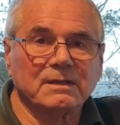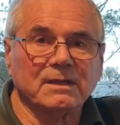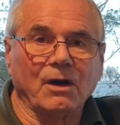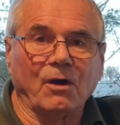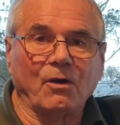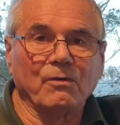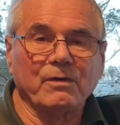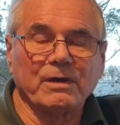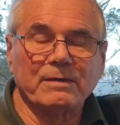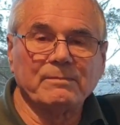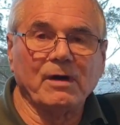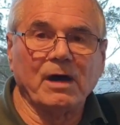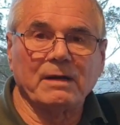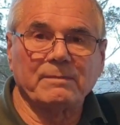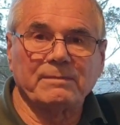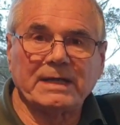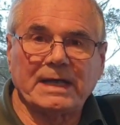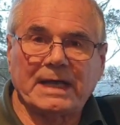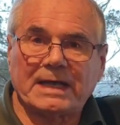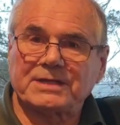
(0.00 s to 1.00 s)
or it
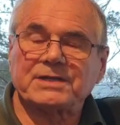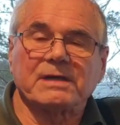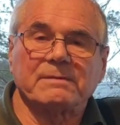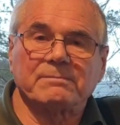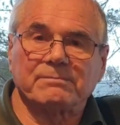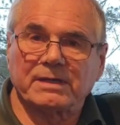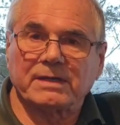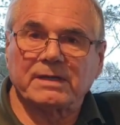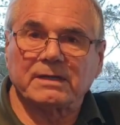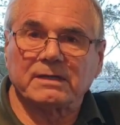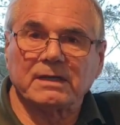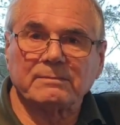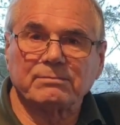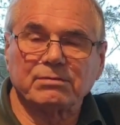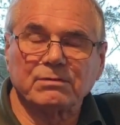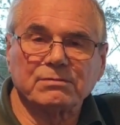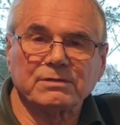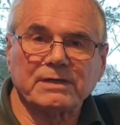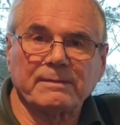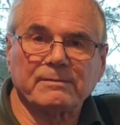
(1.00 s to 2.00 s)
might be SNP and
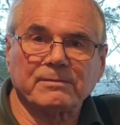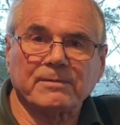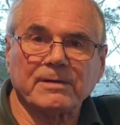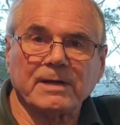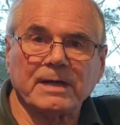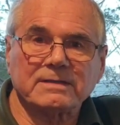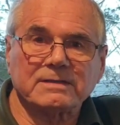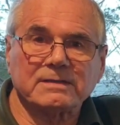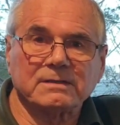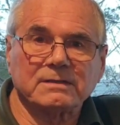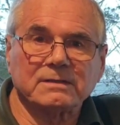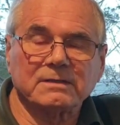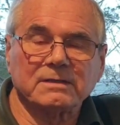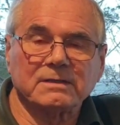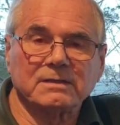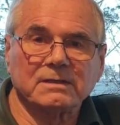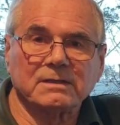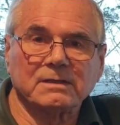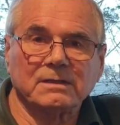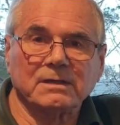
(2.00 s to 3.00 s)
Liberal Democrat,
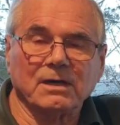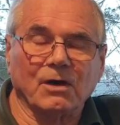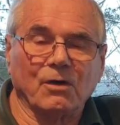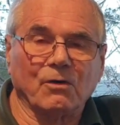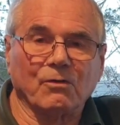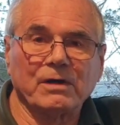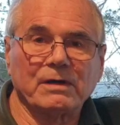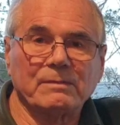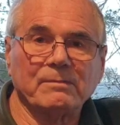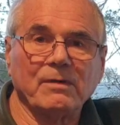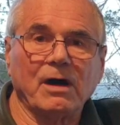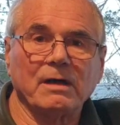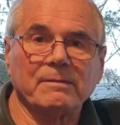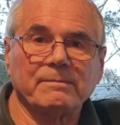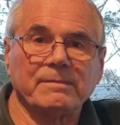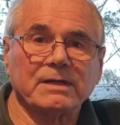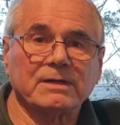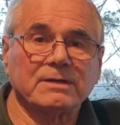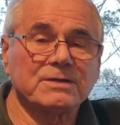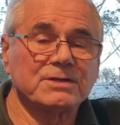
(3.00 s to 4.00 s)
or it might
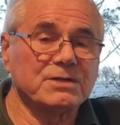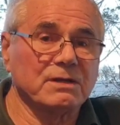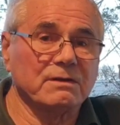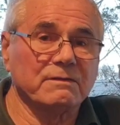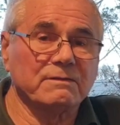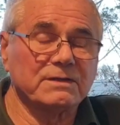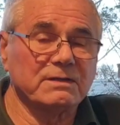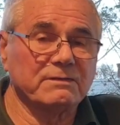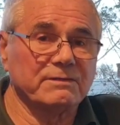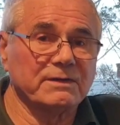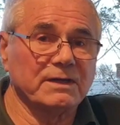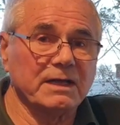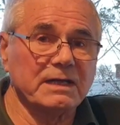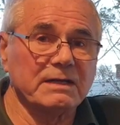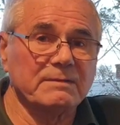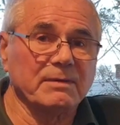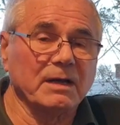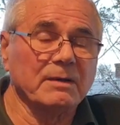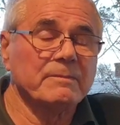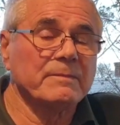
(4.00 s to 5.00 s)
be Conservative and
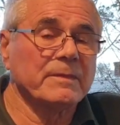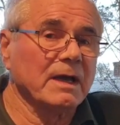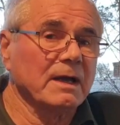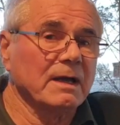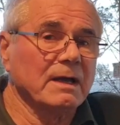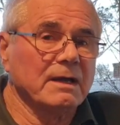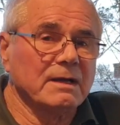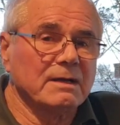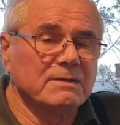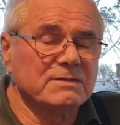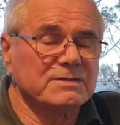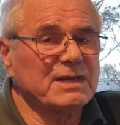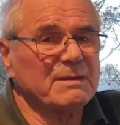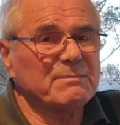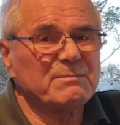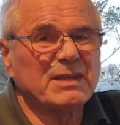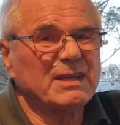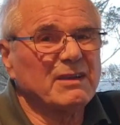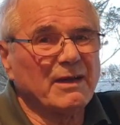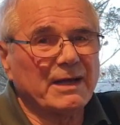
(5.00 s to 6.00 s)
Labour.
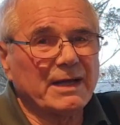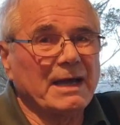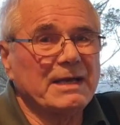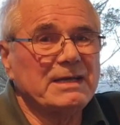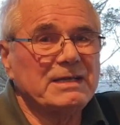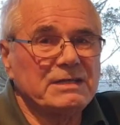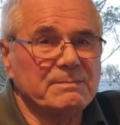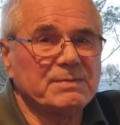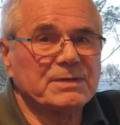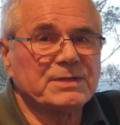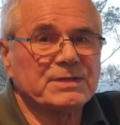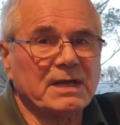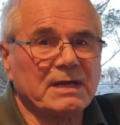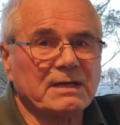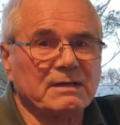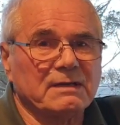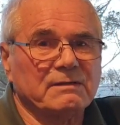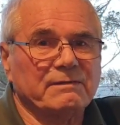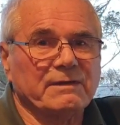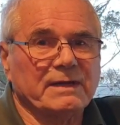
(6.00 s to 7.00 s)
Something like
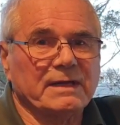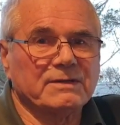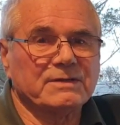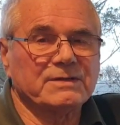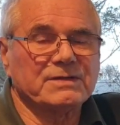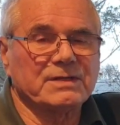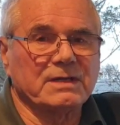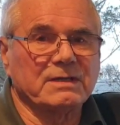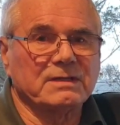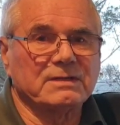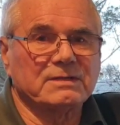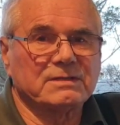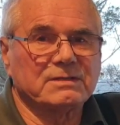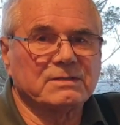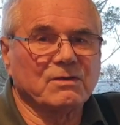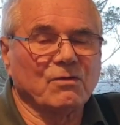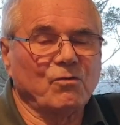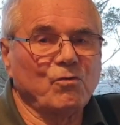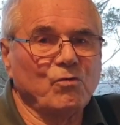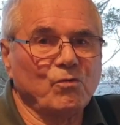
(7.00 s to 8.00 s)
80% of our
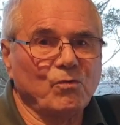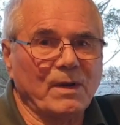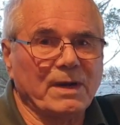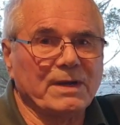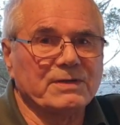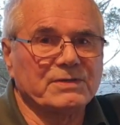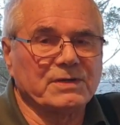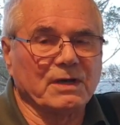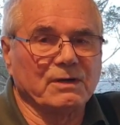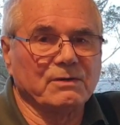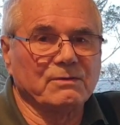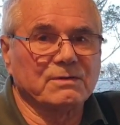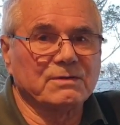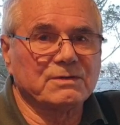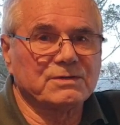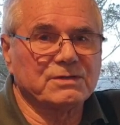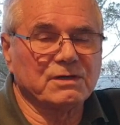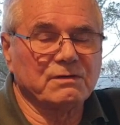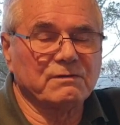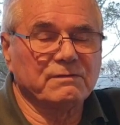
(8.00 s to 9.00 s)
seats always go
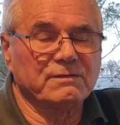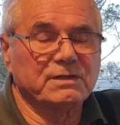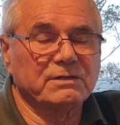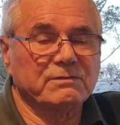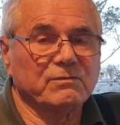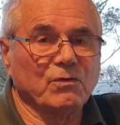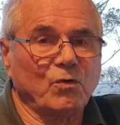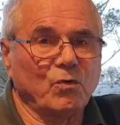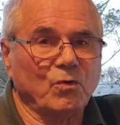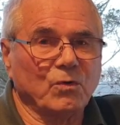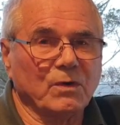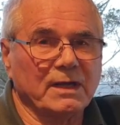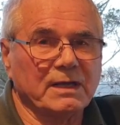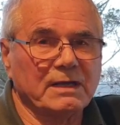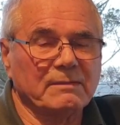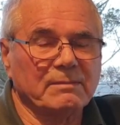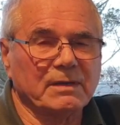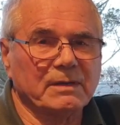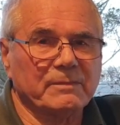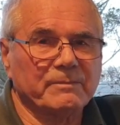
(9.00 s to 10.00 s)
Conservative or
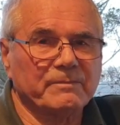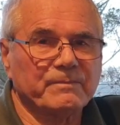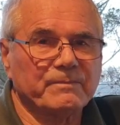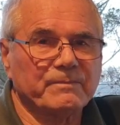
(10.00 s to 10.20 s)
Labour.